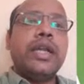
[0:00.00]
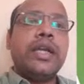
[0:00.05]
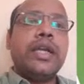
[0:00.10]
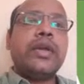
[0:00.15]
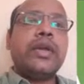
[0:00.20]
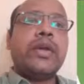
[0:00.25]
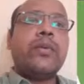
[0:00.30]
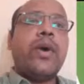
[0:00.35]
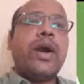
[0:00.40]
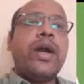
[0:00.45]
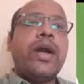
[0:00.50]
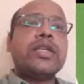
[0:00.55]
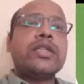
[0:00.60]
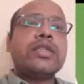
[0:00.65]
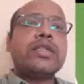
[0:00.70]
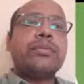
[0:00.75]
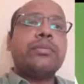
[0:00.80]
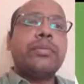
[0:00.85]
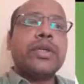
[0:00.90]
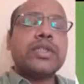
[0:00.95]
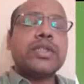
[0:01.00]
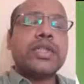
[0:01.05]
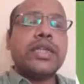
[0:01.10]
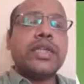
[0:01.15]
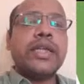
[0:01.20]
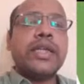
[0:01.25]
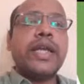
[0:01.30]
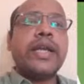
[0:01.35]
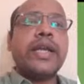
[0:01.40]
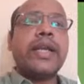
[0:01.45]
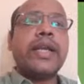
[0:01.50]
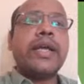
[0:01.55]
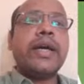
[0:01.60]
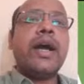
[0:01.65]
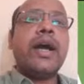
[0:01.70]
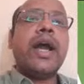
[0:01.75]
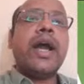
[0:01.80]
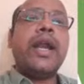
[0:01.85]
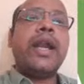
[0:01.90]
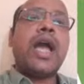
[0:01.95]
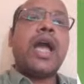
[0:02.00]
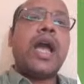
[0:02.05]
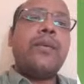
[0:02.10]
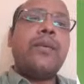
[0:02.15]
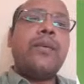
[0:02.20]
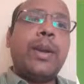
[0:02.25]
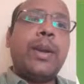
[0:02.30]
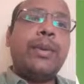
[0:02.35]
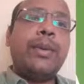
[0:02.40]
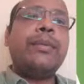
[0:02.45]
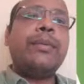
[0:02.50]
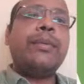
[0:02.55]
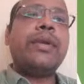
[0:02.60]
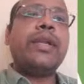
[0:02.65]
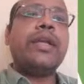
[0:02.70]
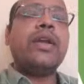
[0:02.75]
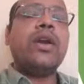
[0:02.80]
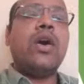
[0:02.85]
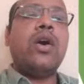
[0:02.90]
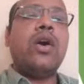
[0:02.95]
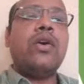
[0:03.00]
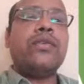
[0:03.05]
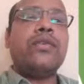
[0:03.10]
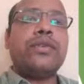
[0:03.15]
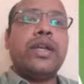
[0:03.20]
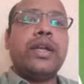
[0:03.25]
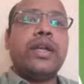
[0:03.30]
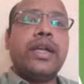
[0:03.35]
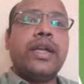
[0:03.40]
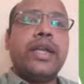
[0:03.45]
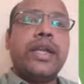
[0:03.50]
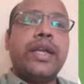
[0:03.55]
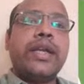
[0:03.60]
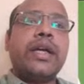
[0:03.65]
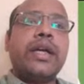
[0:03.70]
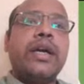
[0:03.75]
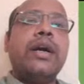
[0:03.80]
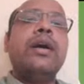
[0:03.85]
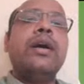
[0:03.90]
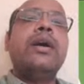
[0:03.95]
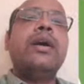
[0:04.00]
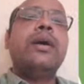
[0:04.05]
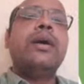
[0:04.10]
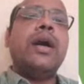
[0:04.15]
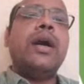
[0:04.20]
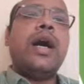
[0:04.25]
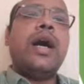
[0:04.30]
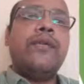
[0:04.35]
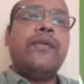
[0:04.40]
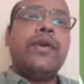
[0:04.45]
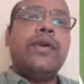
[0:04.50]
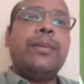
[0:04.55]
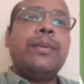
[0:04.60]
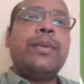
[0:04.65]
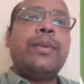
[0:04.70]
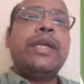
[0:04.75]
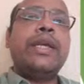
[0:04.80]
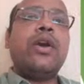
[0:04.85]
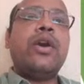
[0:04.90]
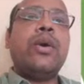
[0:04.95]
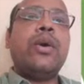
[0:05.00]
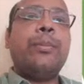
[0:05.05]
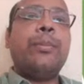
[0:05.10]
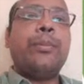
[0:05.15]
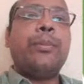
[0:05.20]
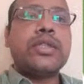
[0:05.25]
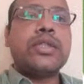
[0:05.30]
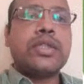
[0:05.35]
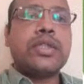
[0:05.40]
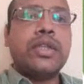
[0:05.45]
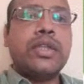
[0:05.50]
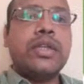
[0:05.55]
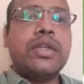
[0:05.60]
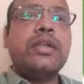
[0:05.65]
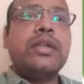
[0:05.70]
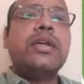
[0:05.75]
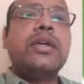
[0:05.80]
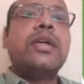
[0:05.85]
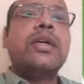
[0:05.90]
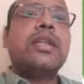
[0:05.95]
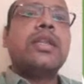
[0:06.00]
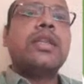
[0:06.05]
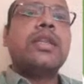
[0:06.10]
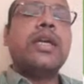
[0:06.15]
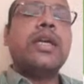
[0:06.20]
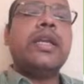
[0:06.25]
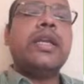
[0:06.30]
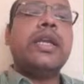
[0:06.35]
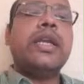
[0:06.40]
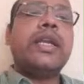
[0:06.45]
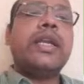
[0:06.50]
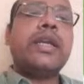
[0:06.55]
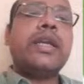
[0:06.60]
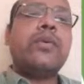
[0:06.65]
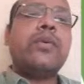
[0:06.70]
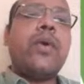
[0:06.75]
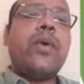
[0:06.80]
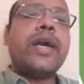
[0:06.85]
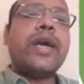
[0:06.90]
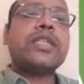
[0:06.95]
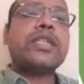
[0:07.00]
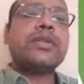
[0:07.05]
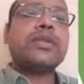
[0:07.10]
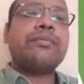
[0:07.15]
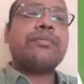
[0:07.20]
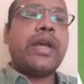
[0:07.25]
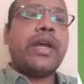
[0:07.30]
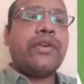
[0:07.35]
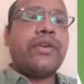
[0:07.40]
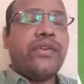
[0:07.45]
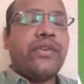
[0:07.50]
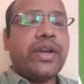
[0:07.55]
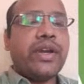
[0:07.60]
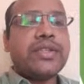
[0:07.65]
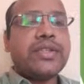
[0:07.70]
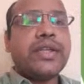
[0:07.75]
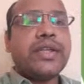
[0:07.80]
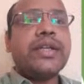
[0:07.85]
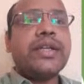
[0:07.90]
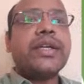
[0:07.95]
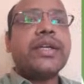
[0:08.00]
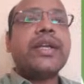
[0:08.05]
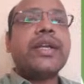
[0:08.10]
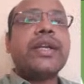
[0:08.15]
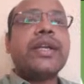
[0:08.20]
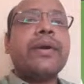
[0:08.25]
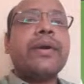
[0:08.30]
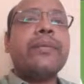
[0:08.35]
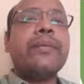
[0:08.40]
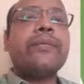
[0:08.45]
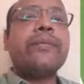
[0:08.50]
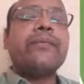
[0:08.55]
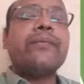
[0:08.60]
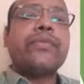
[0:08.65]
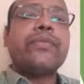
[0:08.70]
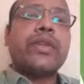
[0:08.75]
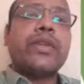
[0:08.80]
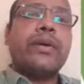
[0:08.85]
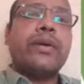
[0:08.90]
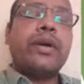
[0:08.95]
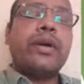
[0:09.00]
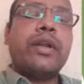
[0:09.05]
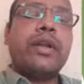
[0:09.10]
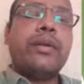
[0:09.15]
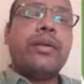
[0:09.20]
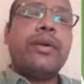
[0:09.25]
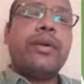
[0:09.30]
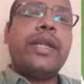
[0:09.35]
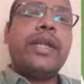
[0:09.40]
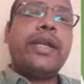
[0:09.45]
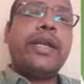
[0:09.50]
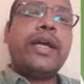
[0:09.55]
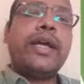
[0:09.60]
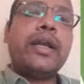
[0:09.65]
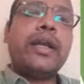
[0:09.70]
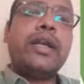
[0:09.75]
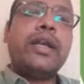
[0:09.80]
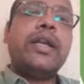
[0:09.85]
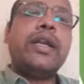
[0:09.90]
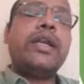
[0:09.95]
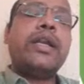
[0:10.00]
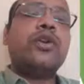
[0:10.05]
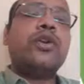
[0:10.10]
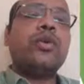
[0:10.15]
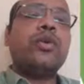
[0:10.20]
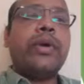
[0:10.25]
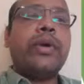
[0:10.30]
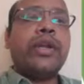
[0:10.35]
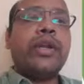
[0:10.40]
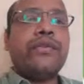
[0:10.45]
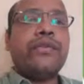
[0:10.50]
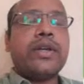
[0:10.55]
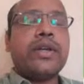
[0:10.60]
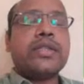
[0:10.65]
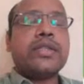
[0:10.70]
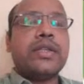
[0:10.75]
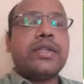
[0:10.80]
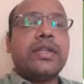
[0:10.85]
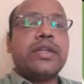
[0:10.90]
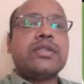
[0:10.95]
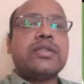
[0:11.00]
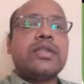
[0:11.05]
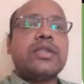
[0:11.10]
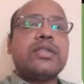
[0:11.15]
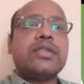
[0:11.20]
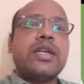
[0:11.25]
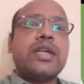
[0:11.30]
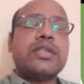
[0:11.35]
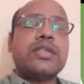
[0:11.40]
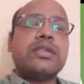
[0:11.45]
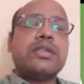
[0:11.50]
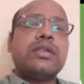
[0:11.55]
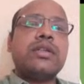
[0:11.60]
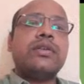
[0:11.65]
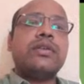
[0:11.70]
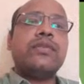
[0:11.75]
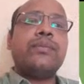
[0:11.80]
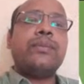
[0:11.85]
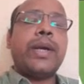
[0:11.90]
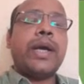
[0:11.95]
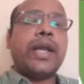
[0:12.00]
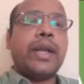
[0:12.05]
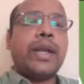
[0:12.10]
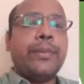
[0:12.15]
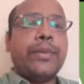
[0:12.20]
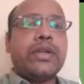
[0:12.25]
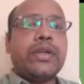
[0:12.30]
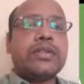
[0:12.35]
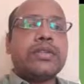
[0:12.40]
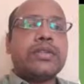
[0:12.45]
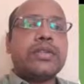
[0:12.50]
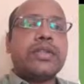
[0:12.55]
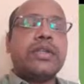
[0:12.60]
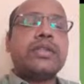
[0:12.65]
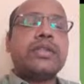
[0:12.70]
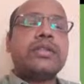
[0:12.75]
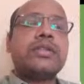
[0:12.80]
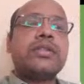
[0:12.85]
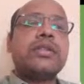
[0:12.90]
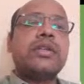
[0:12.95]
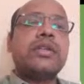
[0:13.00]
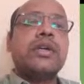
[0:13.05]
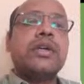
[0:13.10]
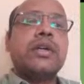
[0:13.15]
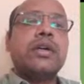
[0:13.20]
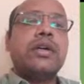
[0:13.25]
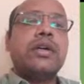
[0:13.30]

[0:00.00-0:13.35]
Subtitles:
It requires machine data and availability of that data, availability of machine. Then it requires manufacturing data, data related to manufacturing such as parameter sets,